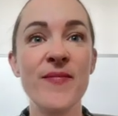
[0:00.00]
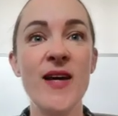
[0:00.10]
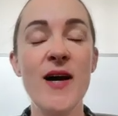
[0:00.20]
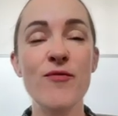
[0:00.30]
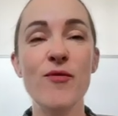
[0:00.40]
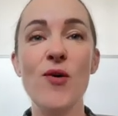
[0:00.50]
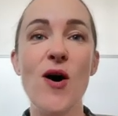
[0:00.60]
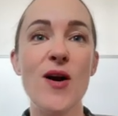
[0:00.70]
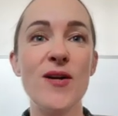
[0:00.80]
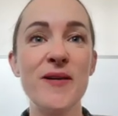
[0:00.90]
I'm from
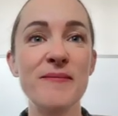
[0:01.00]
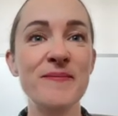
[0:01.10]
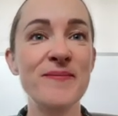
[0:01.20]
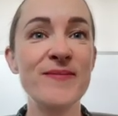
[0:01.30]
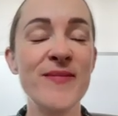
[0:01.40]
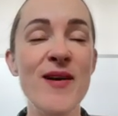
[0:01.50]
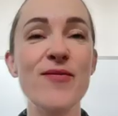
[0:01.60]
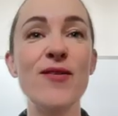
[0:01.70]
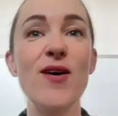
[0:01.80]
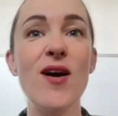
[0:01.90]
Cork. I'm
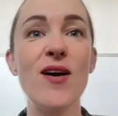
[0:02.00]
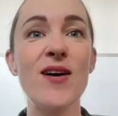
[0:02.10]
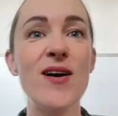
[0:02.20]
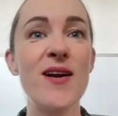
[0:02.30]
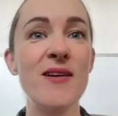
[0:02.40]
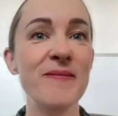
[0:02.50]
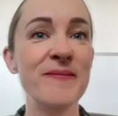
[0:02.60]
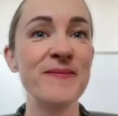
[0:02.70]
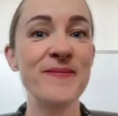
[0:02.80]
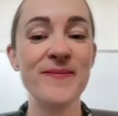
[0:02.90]
from Cork, girl.
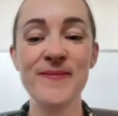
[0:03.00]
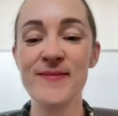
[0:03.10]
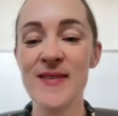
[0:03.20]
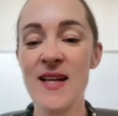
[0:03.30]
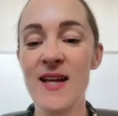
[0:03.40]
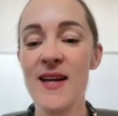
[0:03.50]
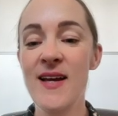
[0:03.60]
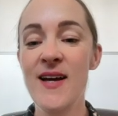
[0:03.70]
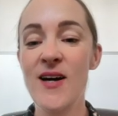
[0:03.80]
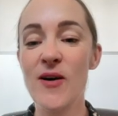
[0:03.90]

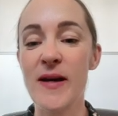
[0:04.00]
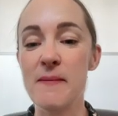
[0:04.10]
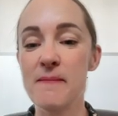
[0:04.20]
Okay.